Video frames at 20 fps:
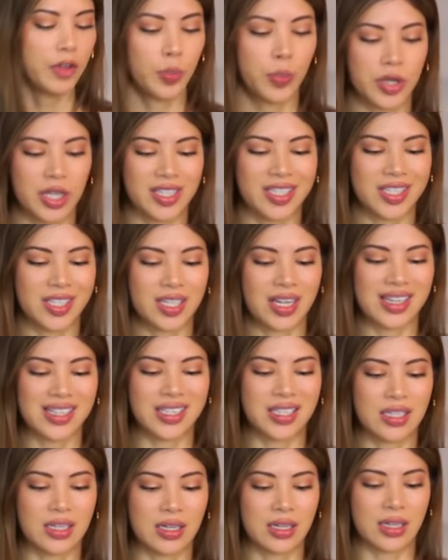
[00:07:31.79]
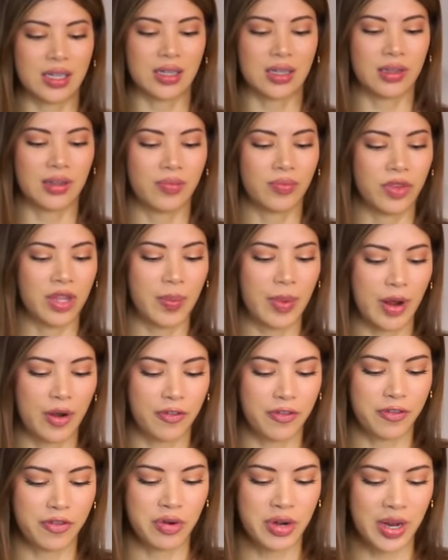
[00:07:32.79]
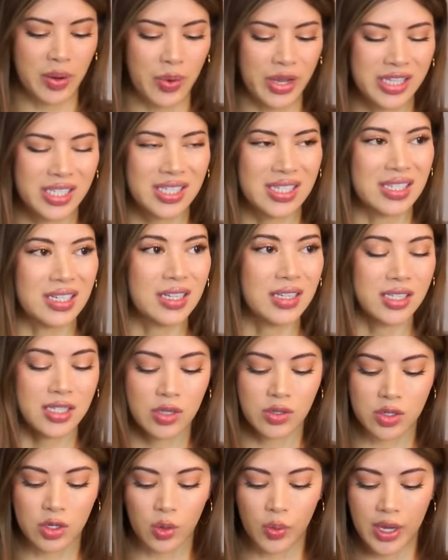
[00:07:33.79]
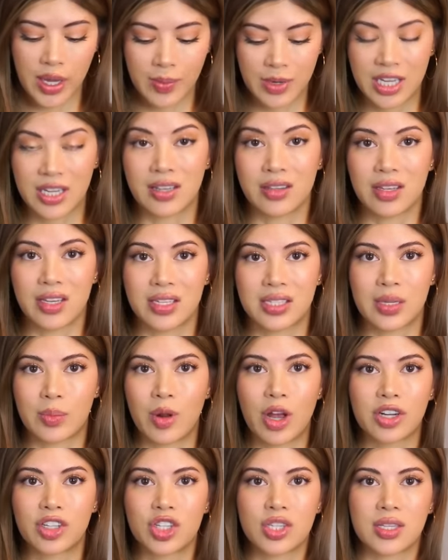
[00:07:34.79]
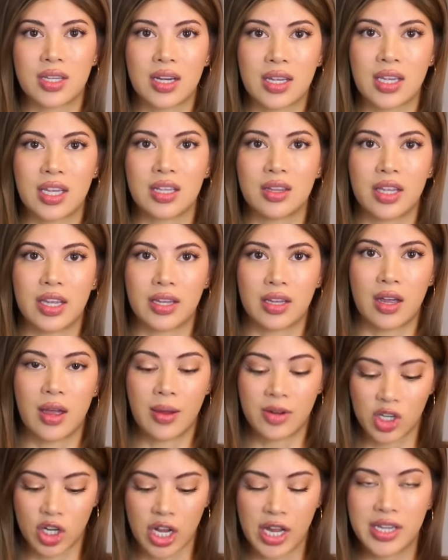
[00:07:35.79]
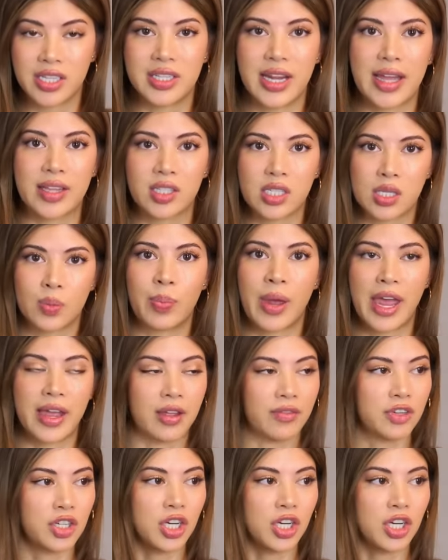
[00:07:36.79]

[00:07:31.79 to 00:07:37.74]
feel pretty disgusted at the amount of food I wasted because there's no way I'm eating this. I'm not just gonna eat like a condensed bag of